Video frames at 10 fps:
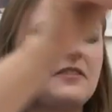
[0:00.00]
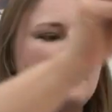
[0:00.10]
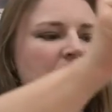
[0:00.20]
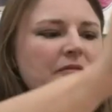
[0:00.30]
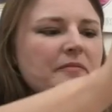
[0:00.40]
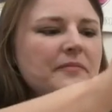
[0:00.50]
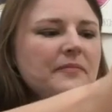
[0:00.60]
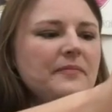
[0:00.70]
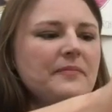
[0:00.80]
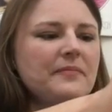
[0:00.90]

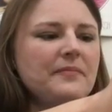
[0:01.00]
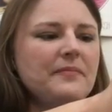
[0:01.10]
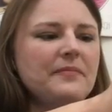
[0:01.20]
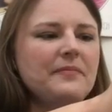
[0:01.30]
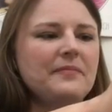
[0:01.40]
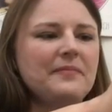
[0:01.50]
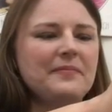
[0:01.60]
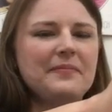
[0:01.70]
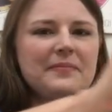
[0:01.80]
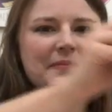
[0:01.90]

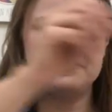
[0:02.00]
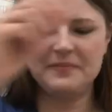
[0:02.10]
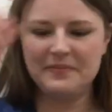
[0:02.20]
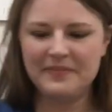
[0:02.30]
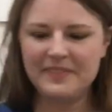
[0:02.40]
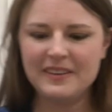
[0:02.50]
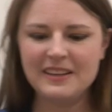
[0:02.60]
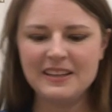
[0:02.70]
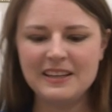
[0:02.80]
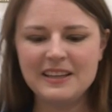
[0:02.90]

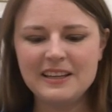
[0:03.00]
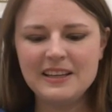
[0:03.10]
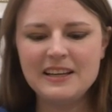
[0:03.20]
(no one is talking)